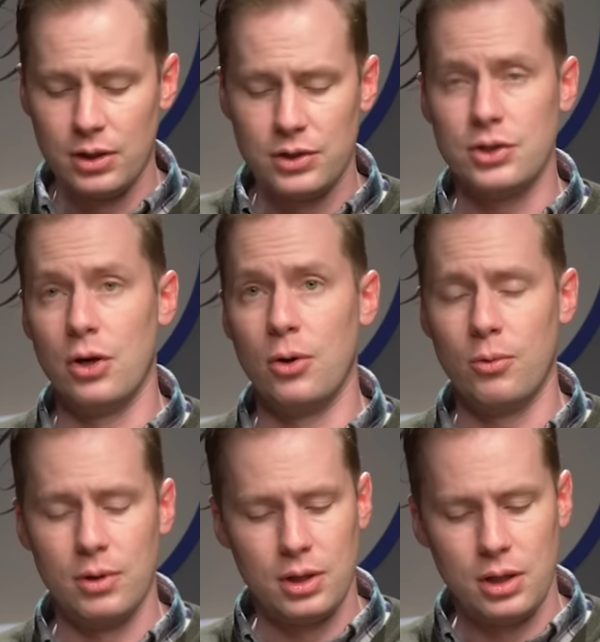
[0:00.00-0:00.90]

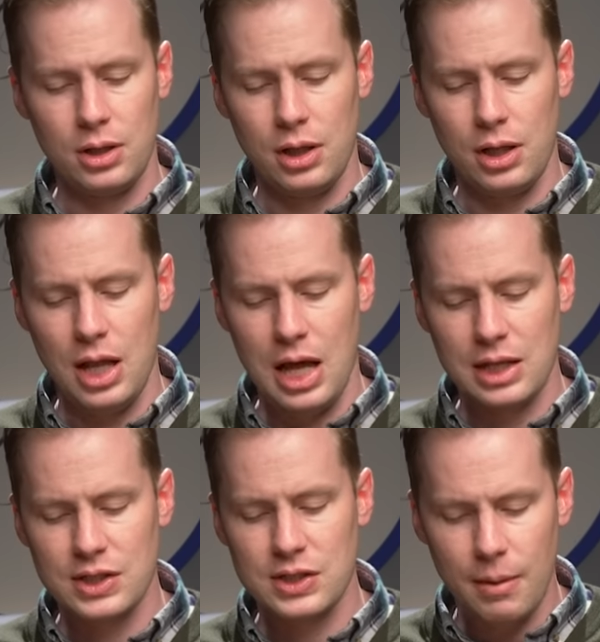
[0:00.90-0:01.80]
So
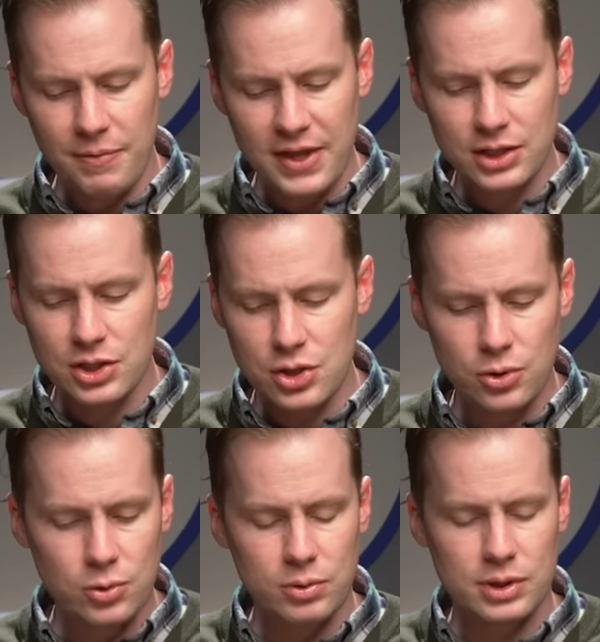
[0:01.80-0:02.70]
some things
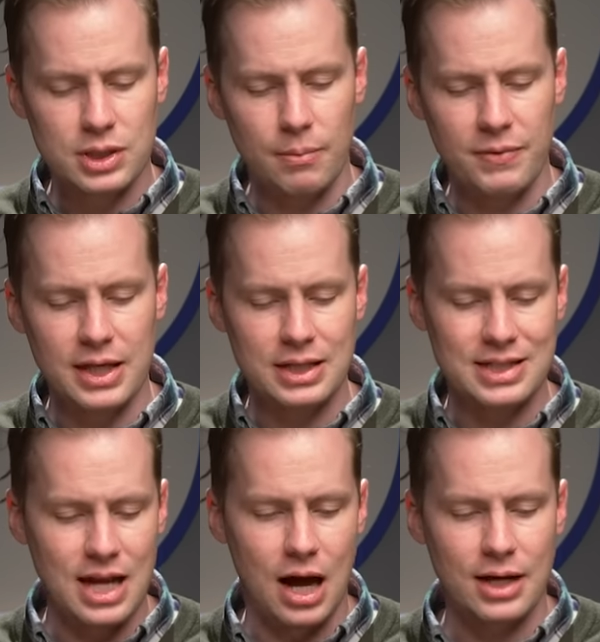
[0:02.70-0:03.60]
new, some things
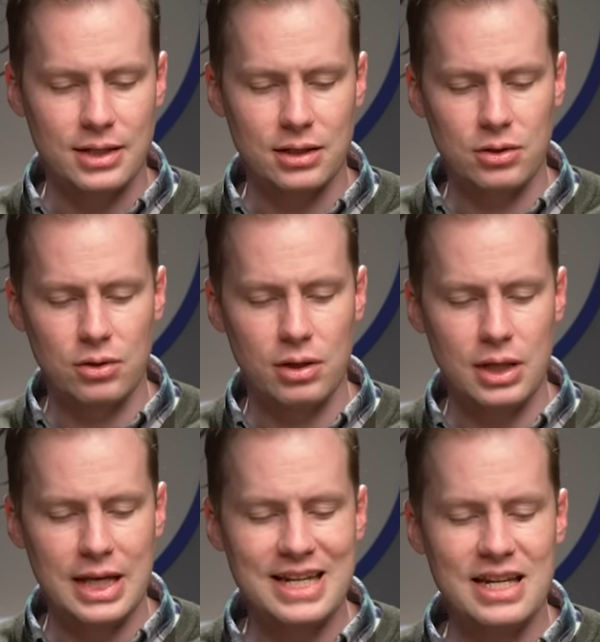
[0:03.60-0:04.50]
not.
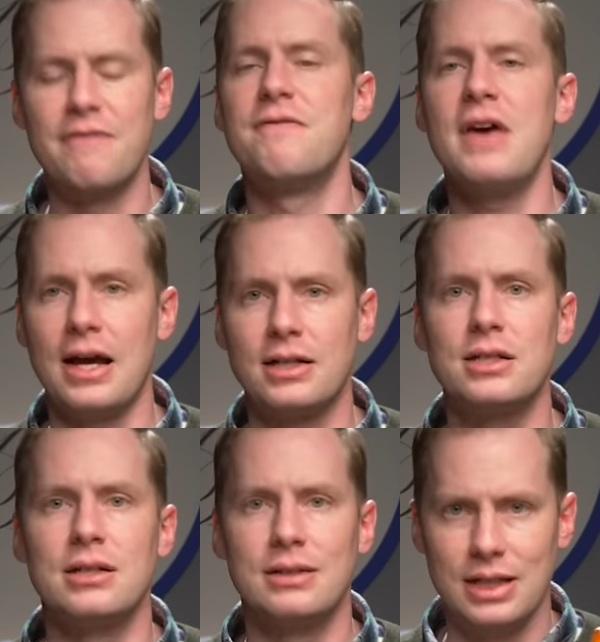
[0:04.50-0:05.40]
In effect,
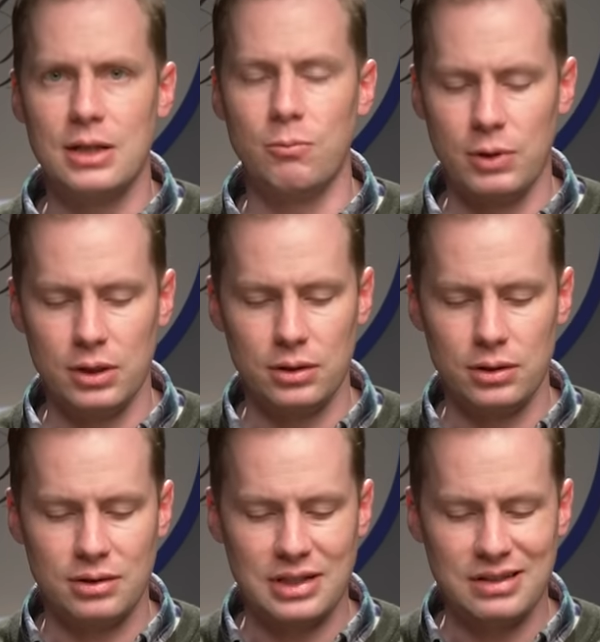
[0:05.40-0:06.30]
it will,
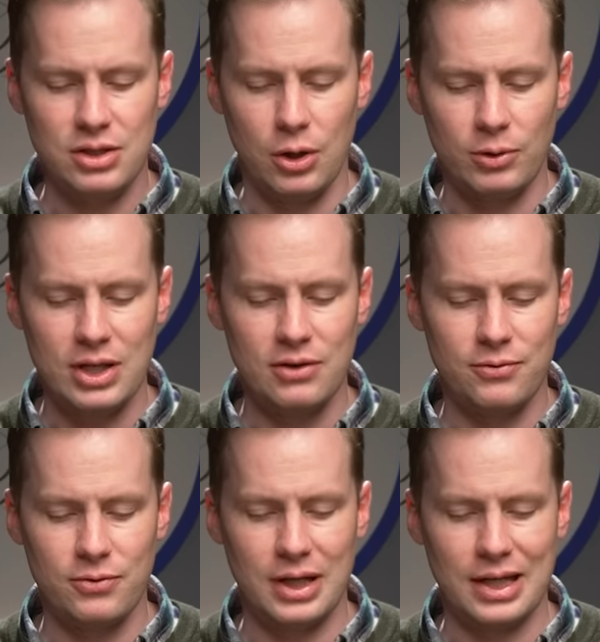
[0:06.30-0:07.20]

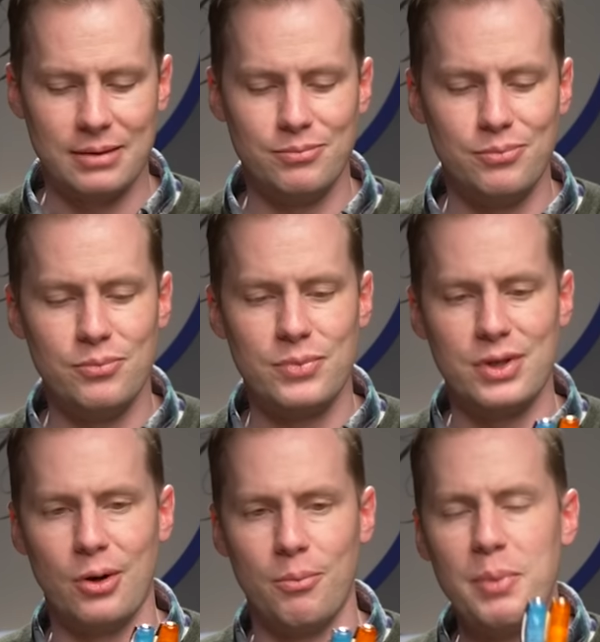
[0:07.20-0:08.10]
give a,
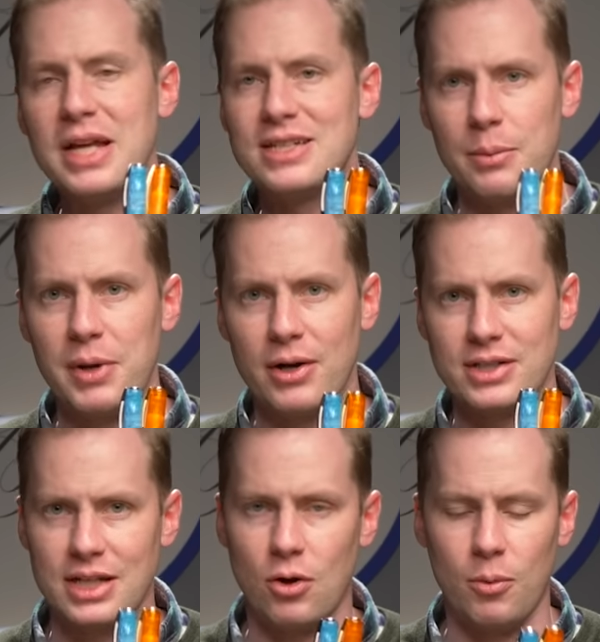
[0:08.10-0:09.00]
basic appearance
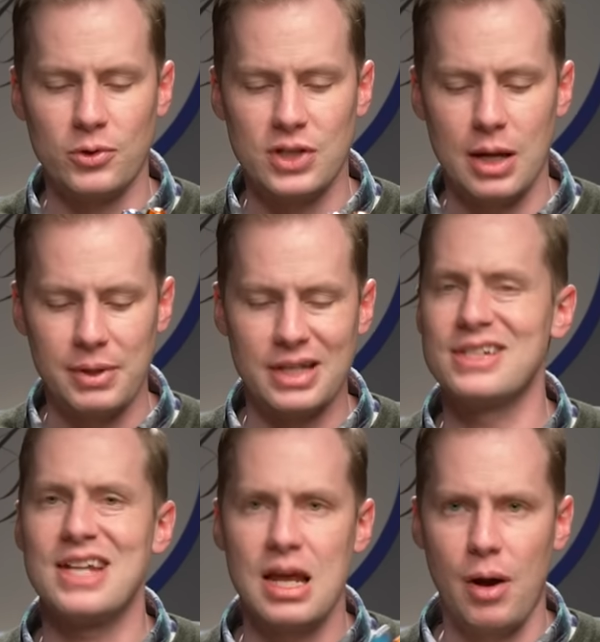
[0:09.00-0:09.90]
as a Homo sapiens,
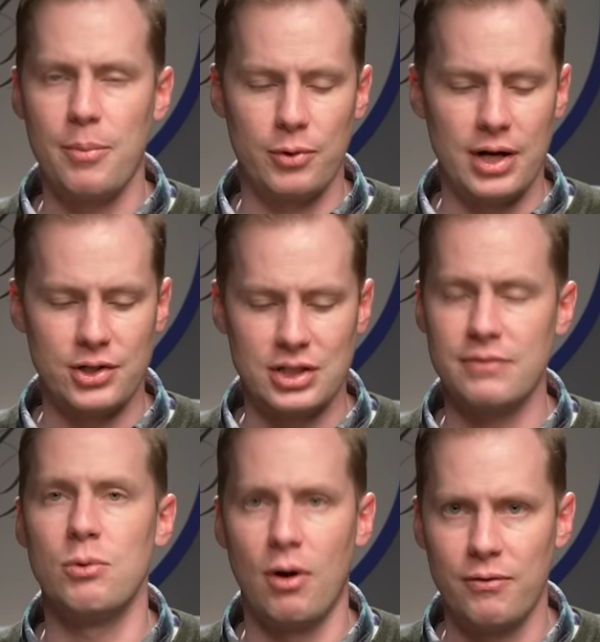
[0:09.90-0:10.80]
same operations
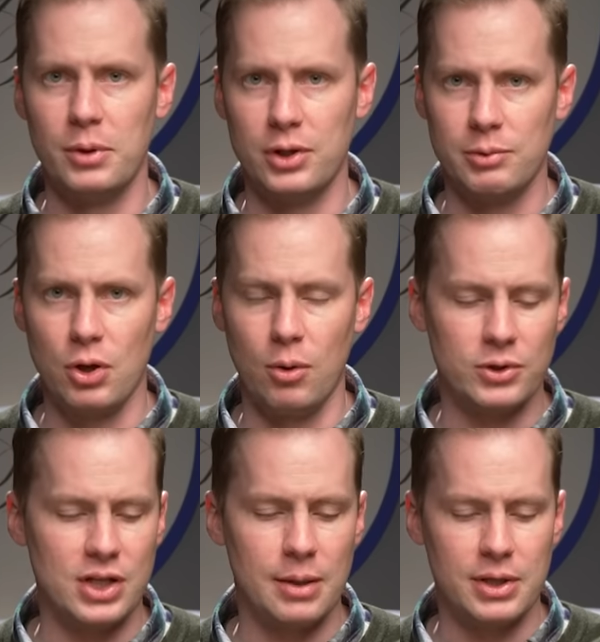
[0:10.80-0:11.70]
if you are familiar with the Homo
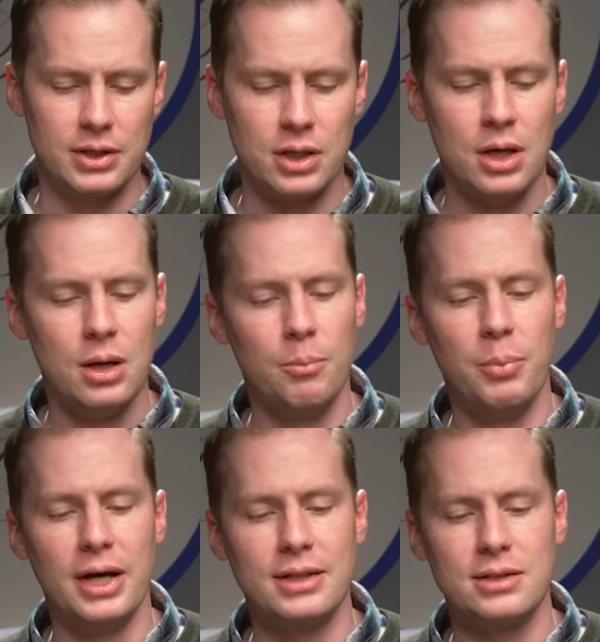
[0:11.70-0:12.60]
sapiens,
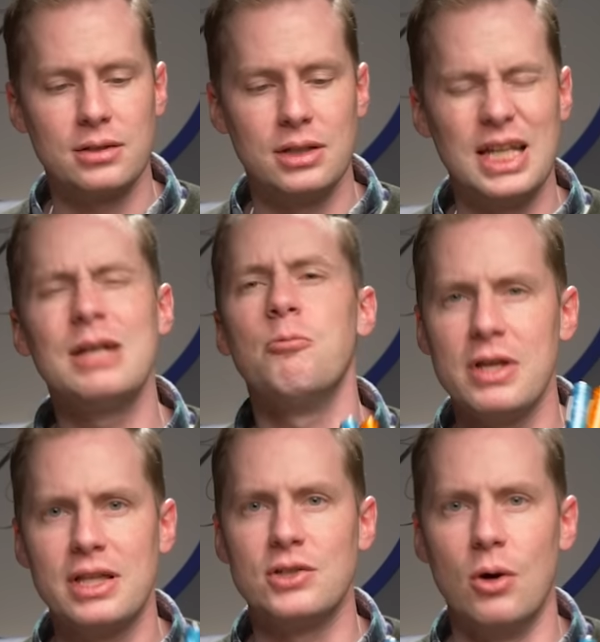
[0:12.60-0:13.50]
but
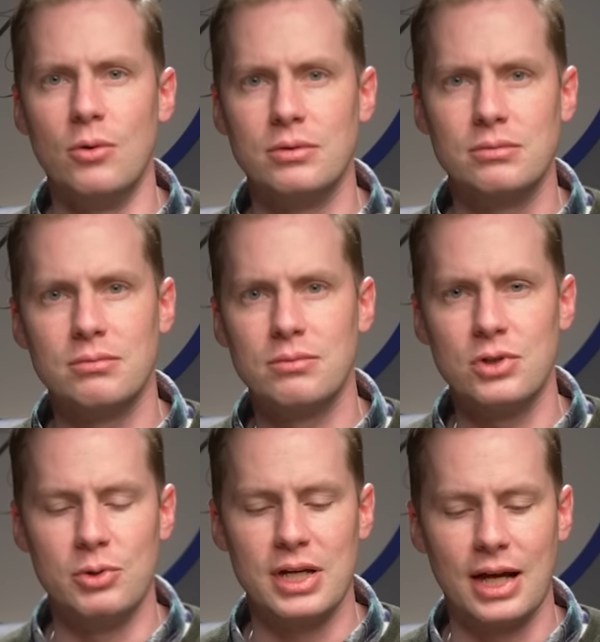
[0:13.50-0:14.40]
with its own
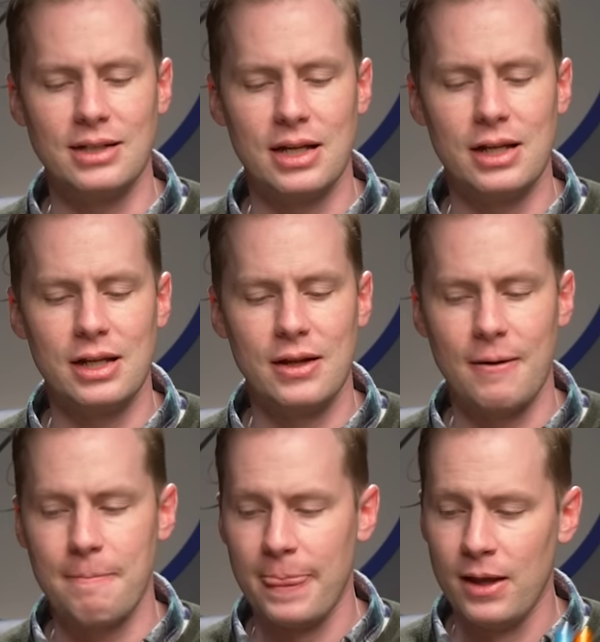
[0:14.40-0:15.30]
unique identity there.